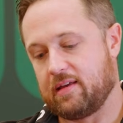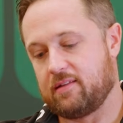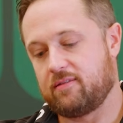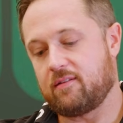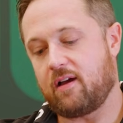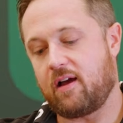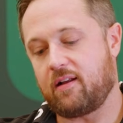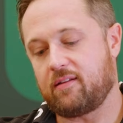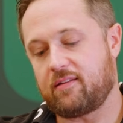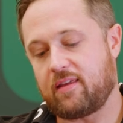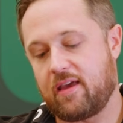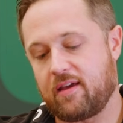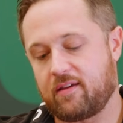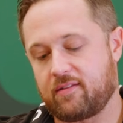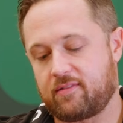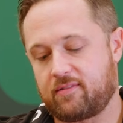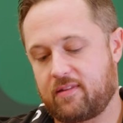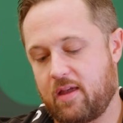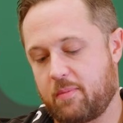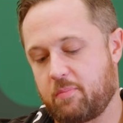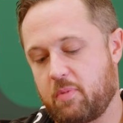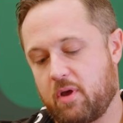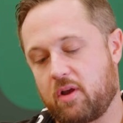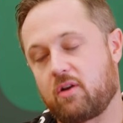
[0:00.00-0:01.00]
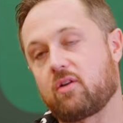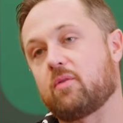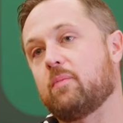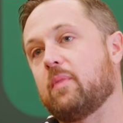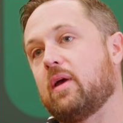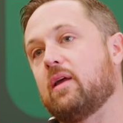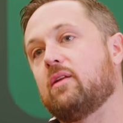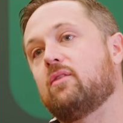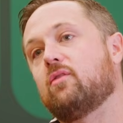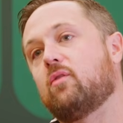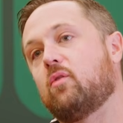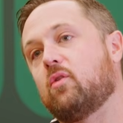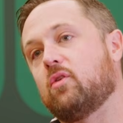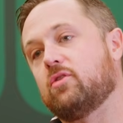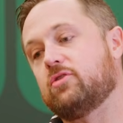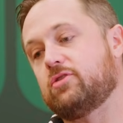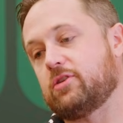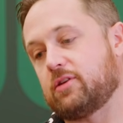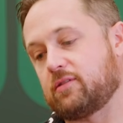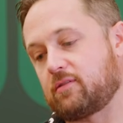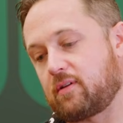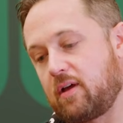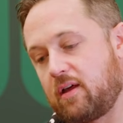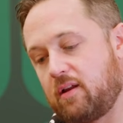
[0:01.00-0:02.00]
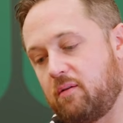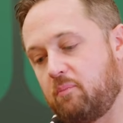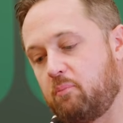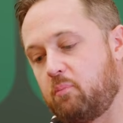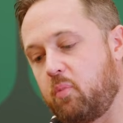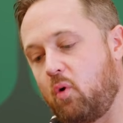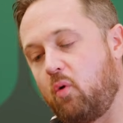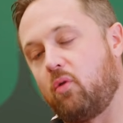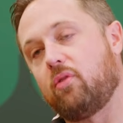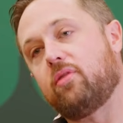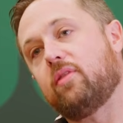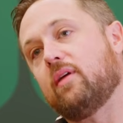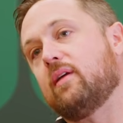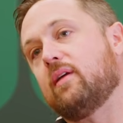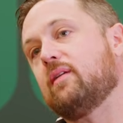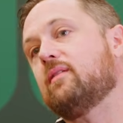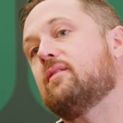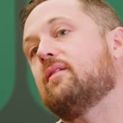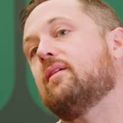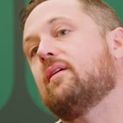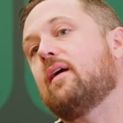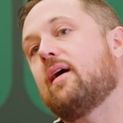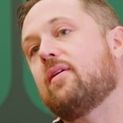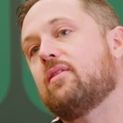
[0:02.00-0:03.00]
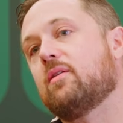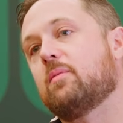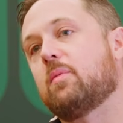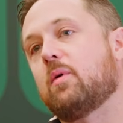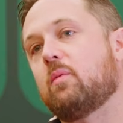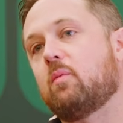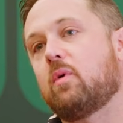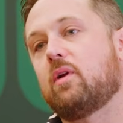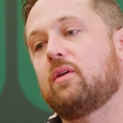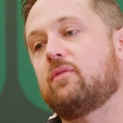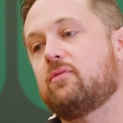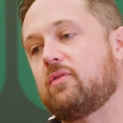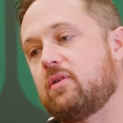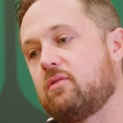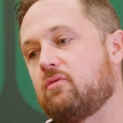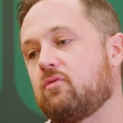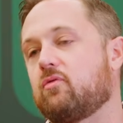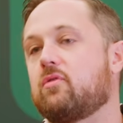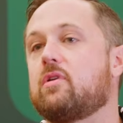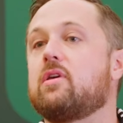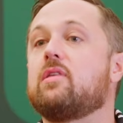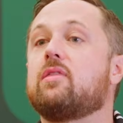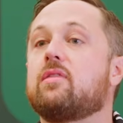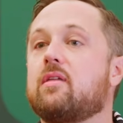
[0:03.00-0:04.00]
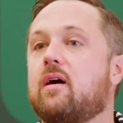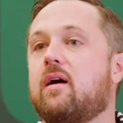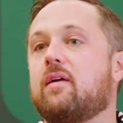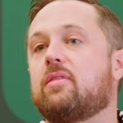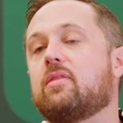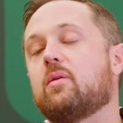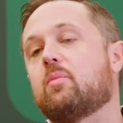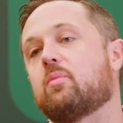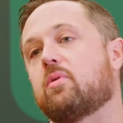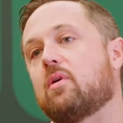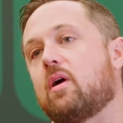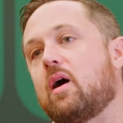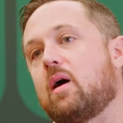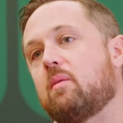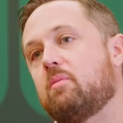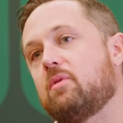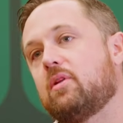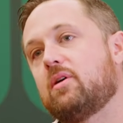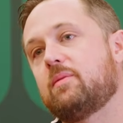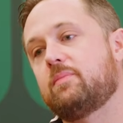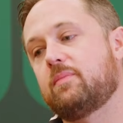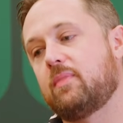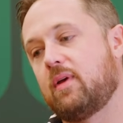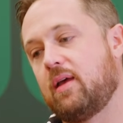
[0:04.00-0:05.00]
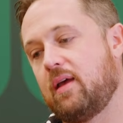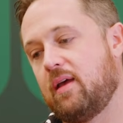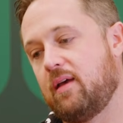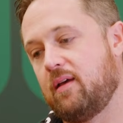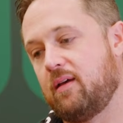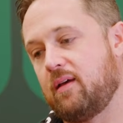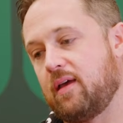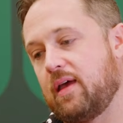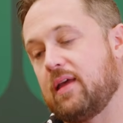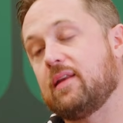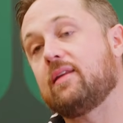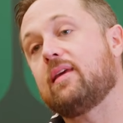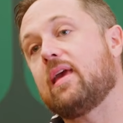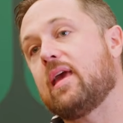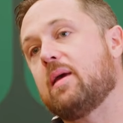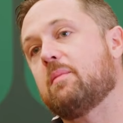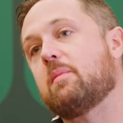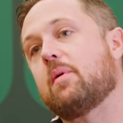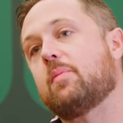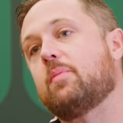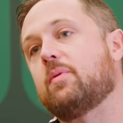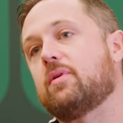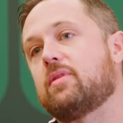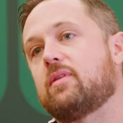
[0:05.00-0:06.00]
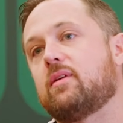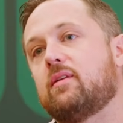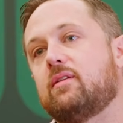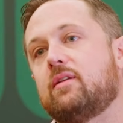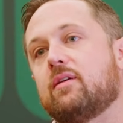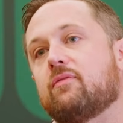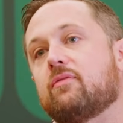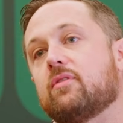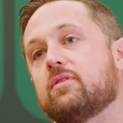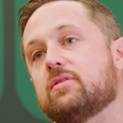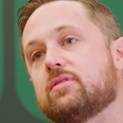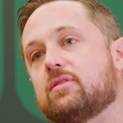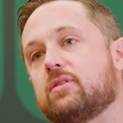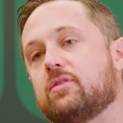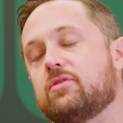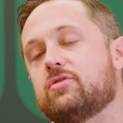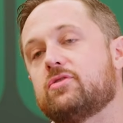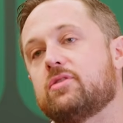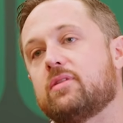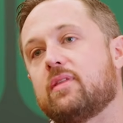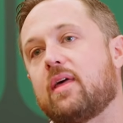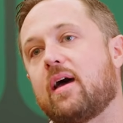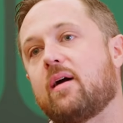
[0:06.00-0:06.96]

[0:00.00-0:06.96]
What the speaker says: not take a step increment or just kind of bolt things together, but what if we rethought the problem and came up with a different solution